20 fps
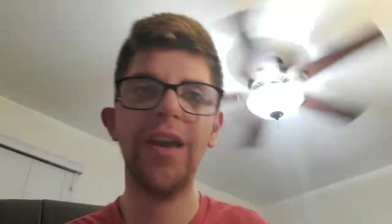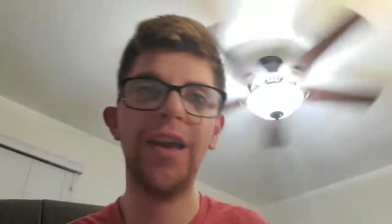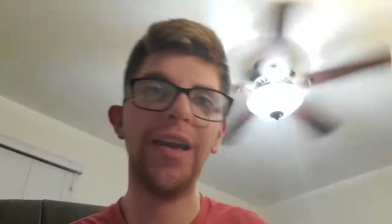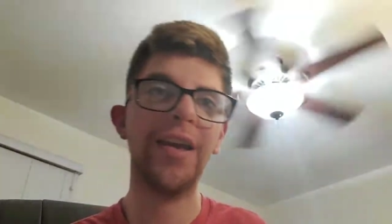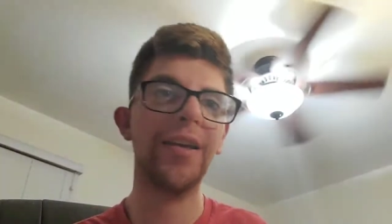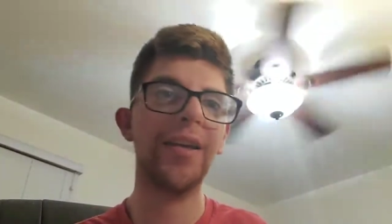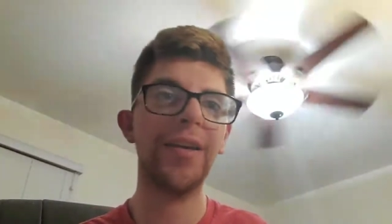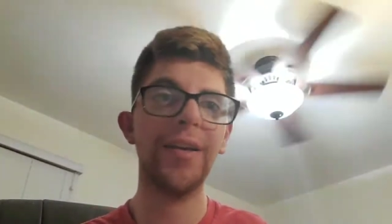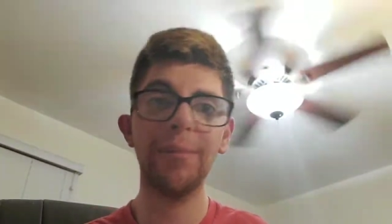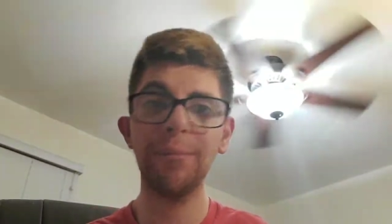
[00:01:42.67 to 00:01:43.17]

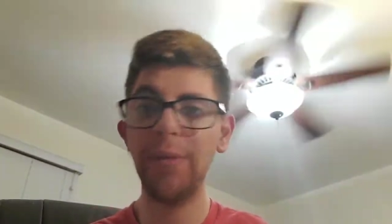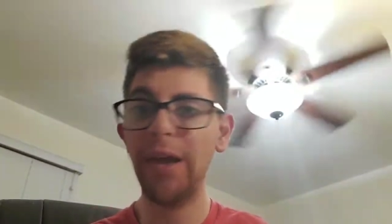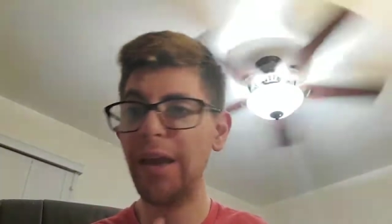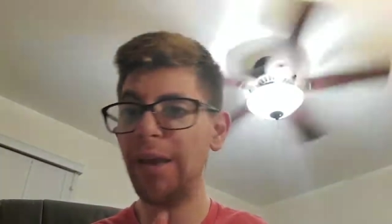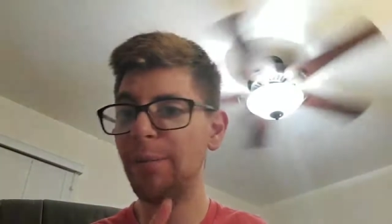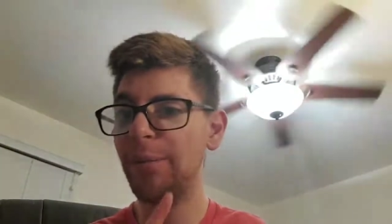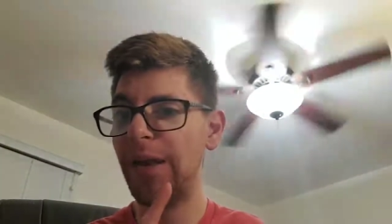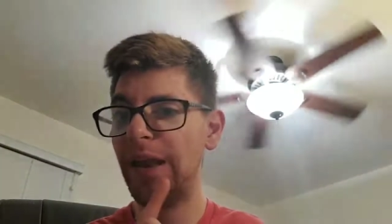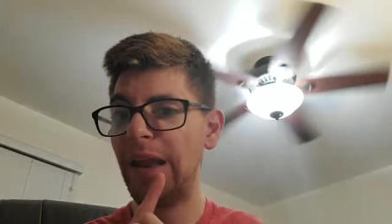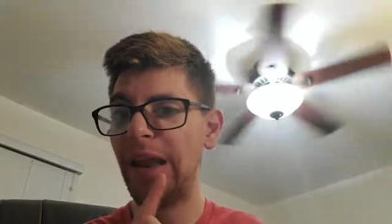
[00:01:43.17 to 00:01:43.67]
It,
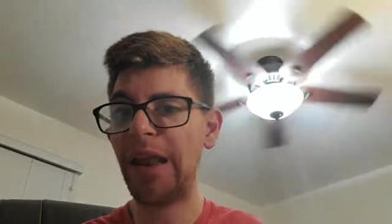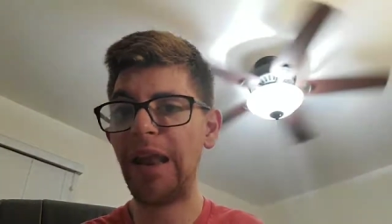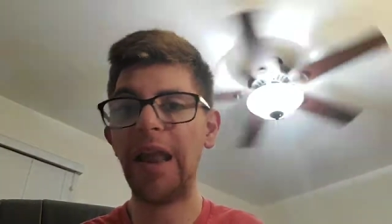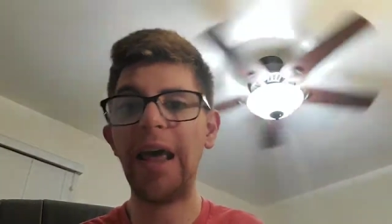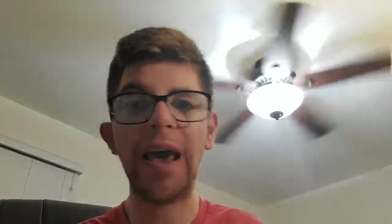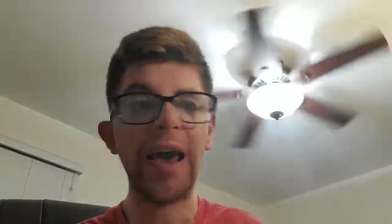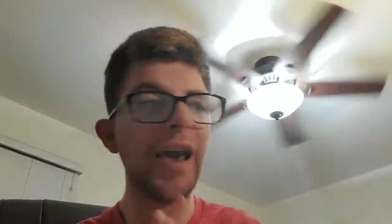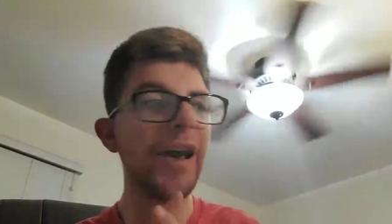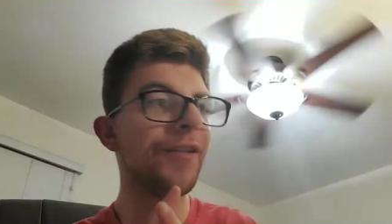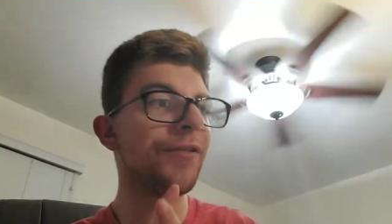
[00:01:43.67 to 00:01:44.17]
made me
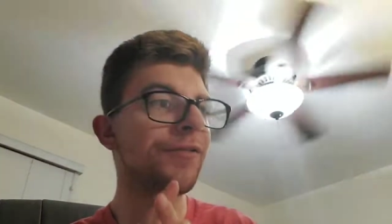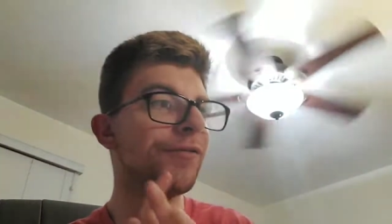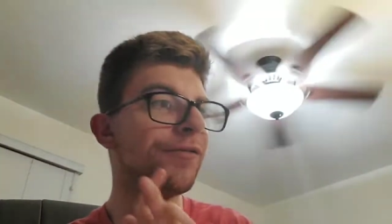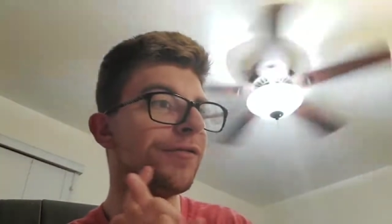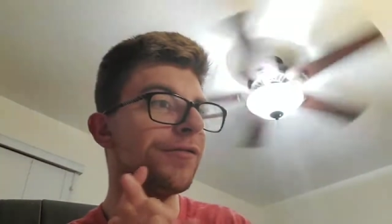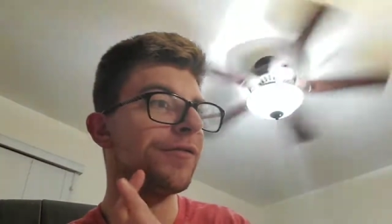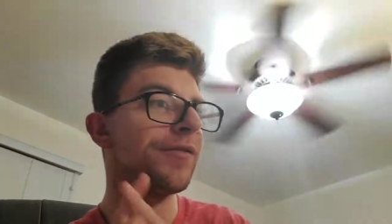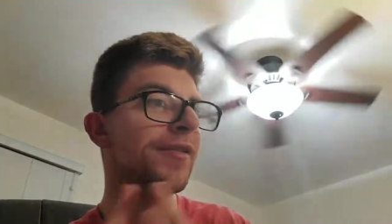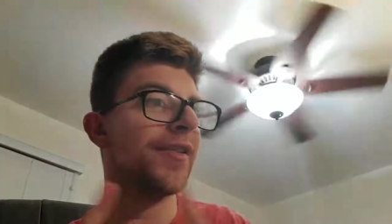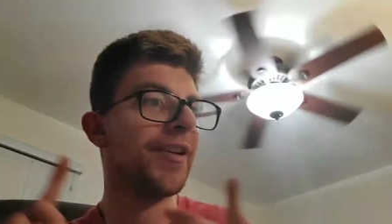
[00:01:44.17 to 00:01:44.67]

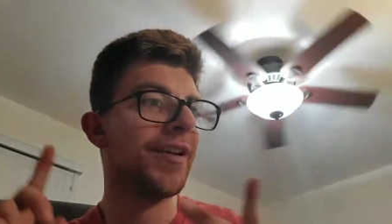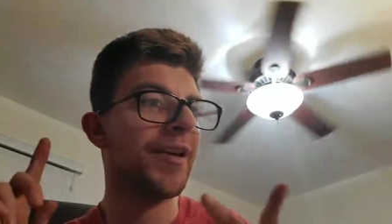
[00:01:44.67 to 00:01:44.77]
laugh.